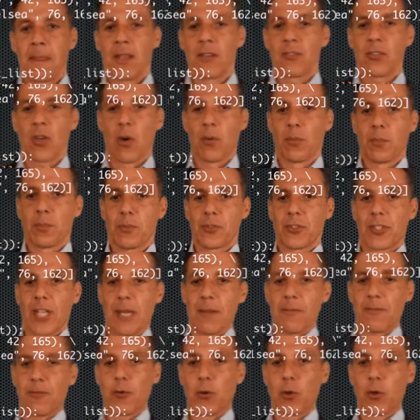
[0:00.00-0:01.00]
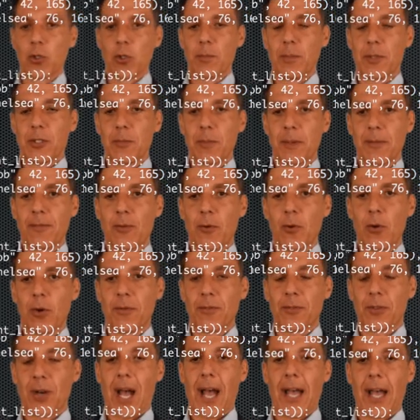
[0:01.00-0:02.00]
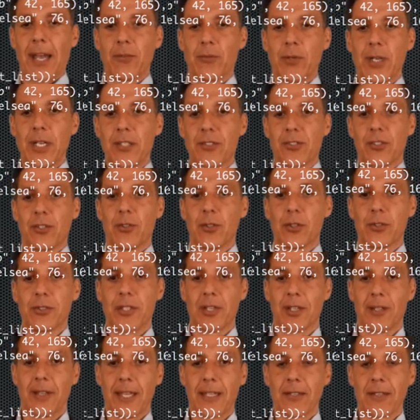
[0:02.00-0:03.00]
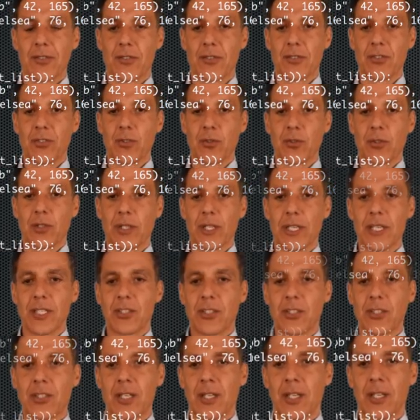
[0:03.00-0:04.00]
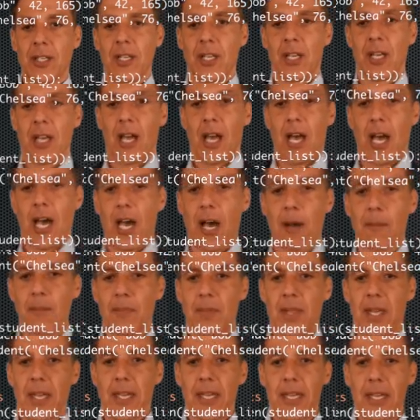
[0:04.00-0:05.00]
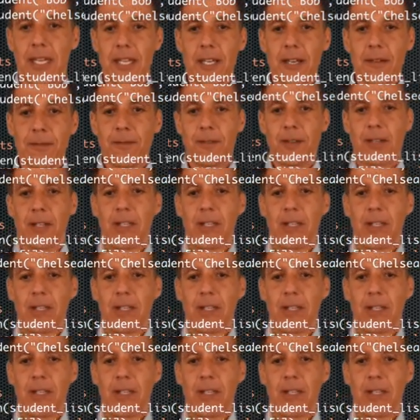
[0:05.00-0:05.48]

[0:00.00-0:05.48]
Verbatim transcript: So same for loop as before for i in range 0 to the length of the student list. Um, if